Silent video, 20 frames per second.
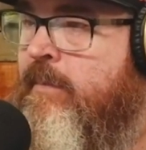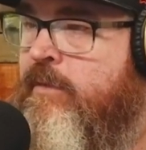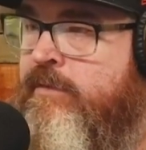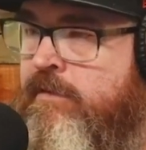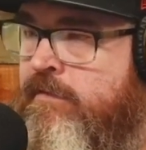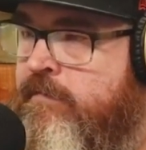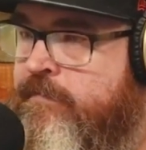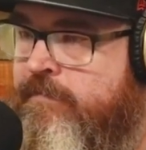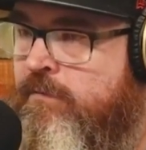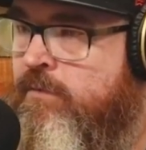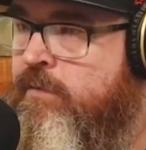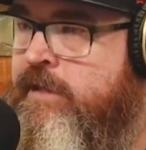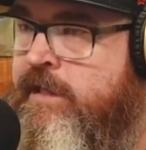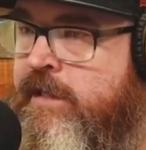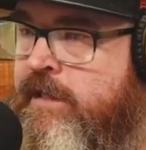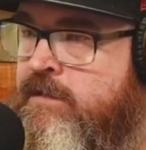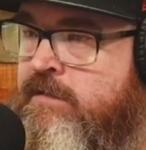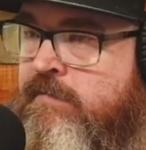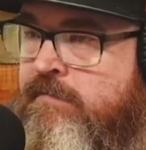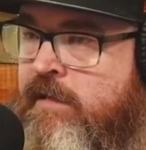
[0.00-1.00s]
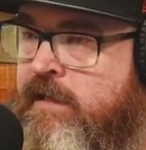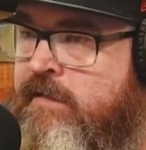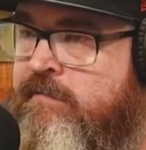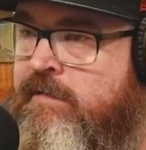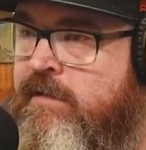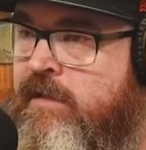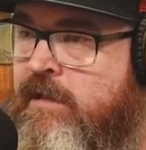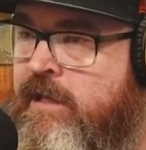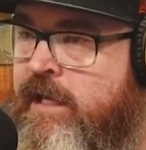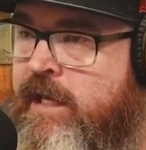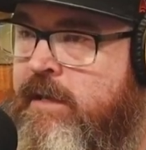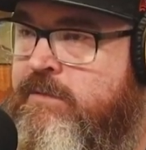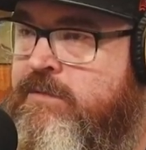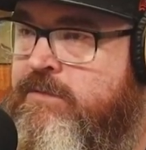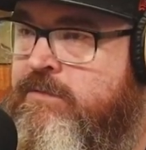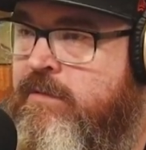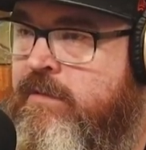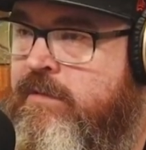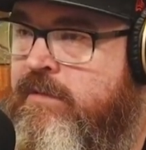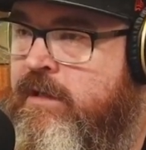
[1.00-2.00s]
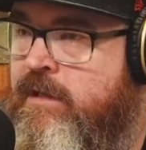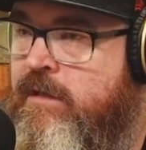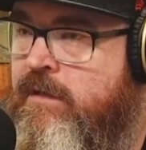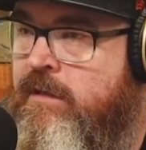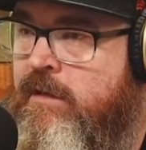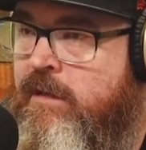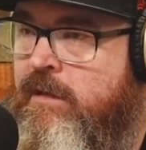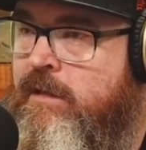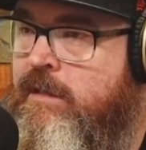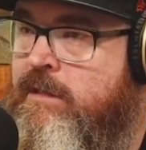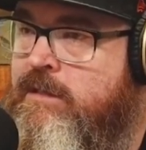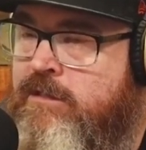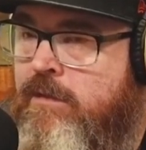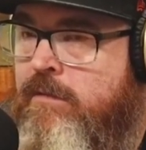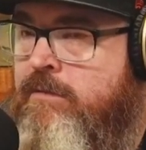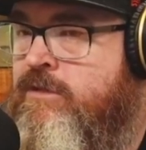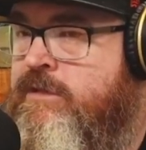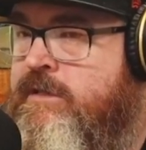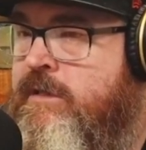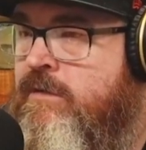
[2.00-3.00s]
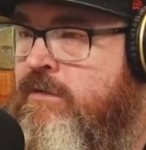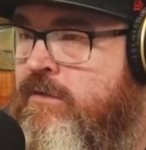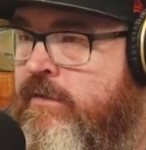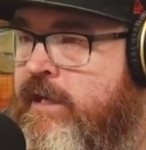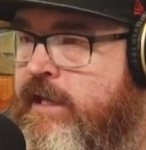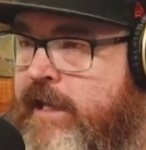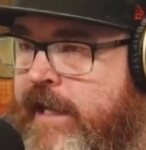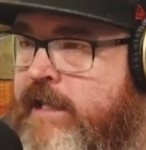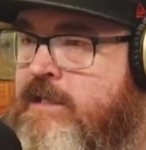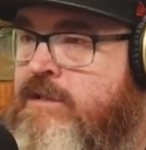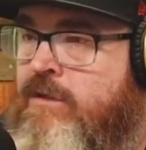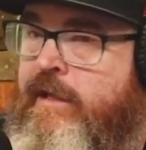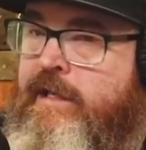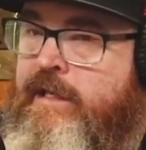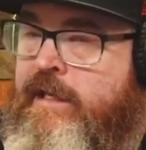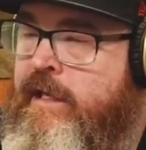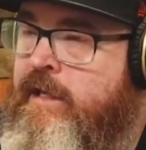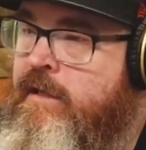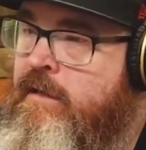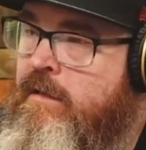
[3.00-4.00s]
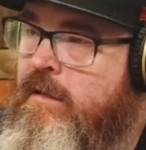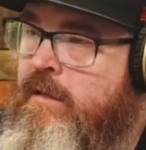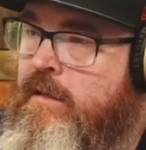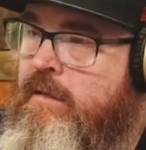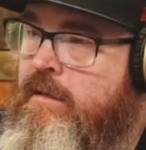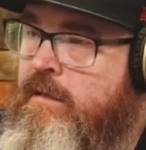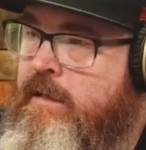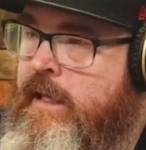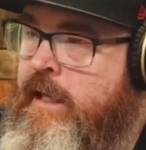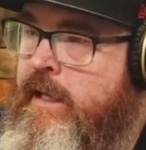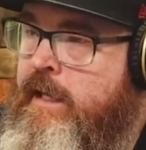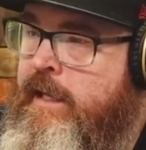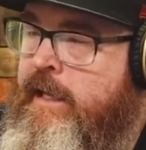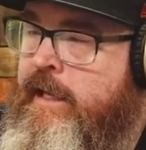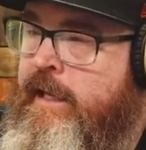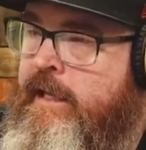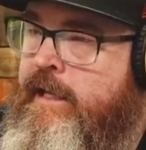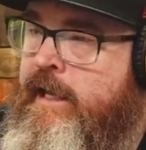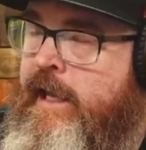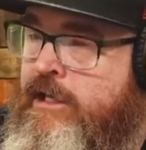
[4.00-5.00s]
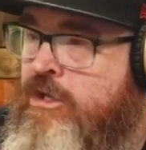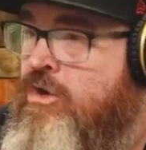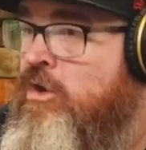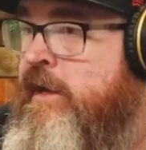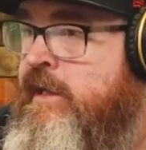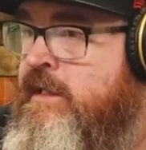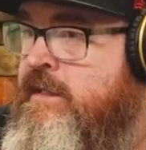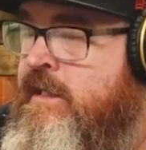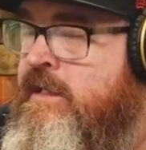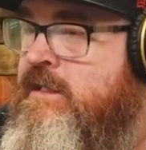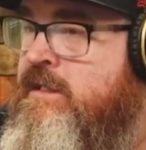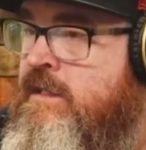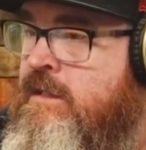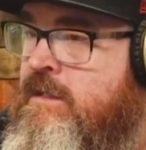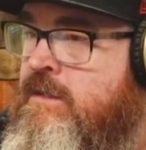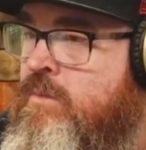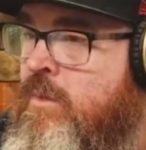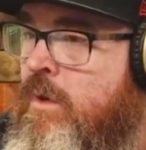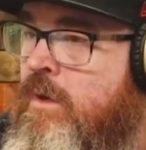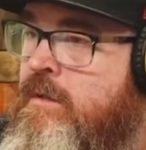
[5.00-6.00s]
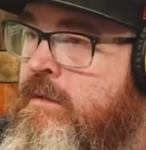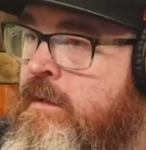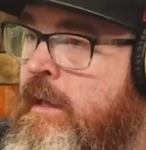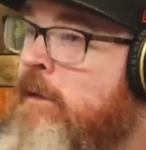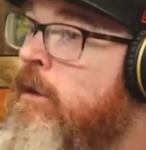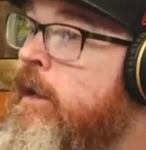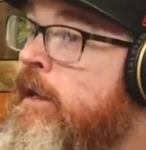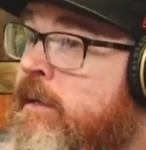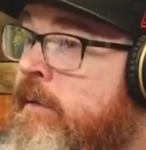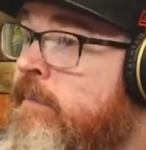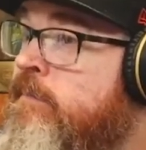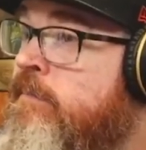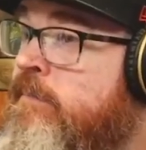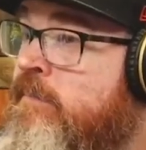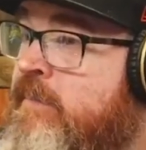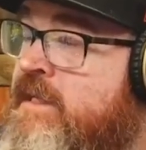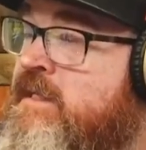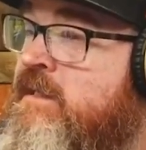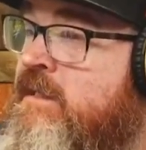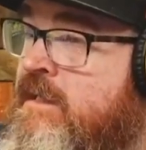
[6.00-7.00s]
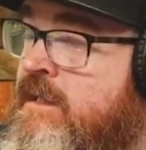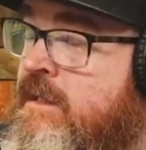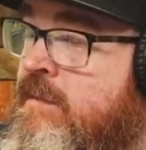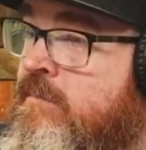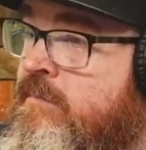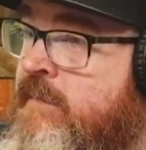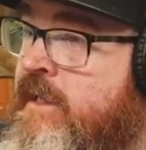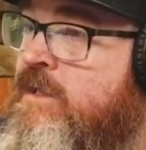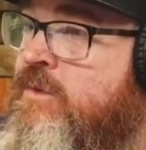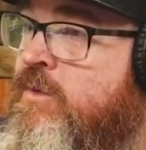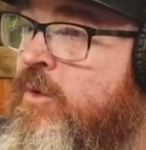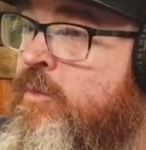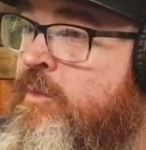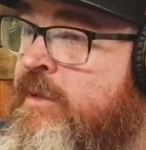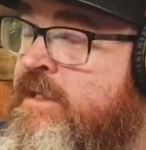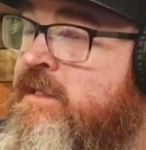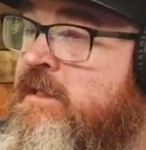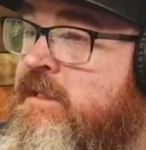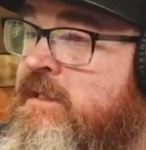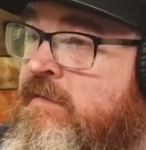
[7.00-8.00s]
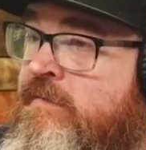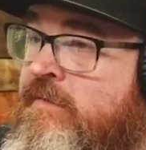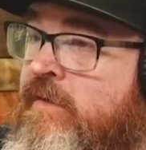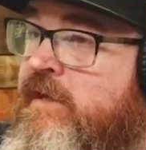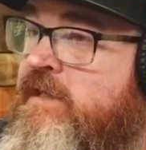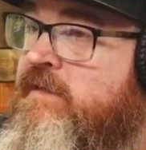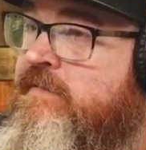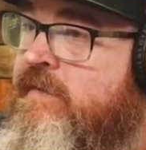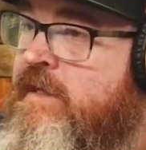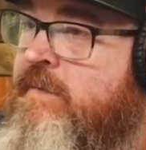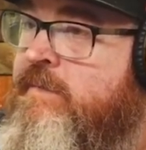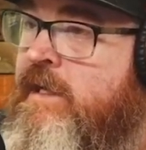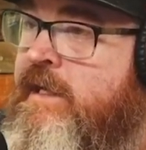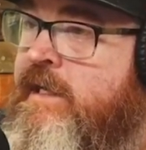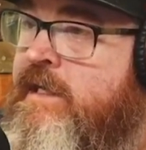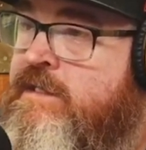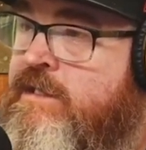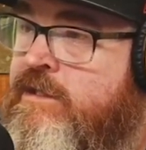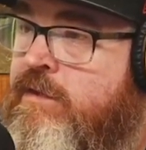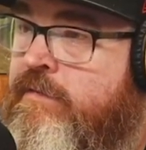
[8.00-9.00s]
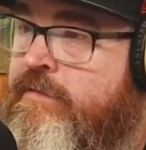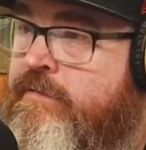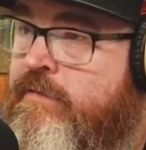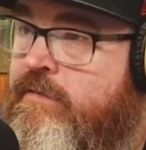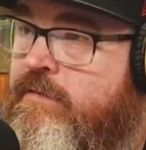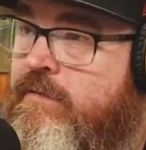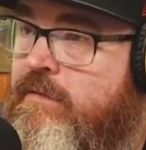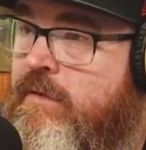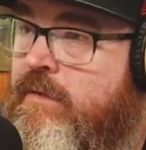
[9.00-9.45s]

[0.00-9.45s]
within four years of leaving the game, sort of thing. So New Zealand cricket has like a, a, a, a hey guys, this is what like a business mentor, business advice for your money as you go through.